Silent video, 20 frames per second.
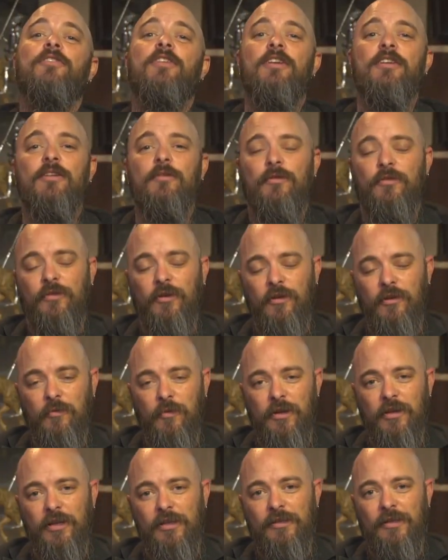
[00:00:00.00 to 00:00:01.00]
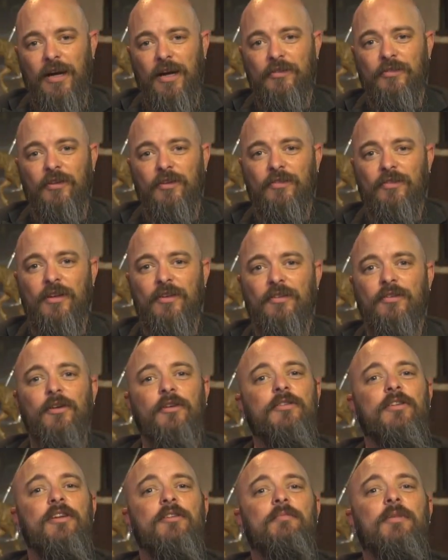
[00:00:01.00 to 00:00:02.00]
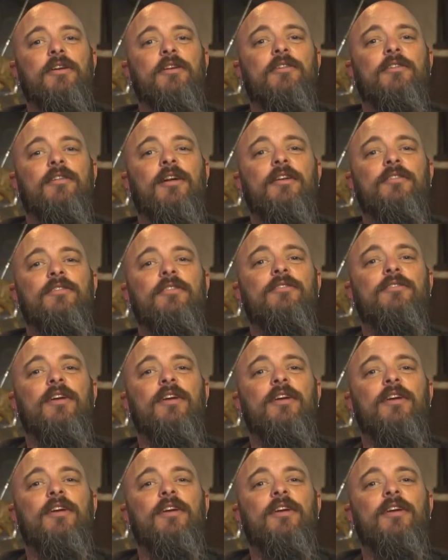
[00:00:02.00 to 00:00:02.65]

seeing you soon in one of the classes. Until then, may your crazy